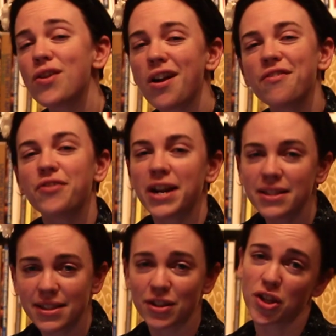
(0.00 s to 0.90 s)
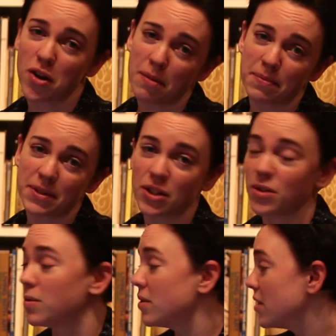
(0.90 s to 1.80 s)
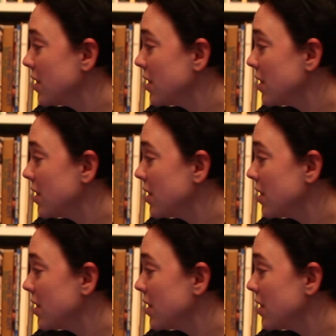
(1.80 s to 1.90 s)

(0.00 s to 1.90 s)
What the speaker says: our friends that show up to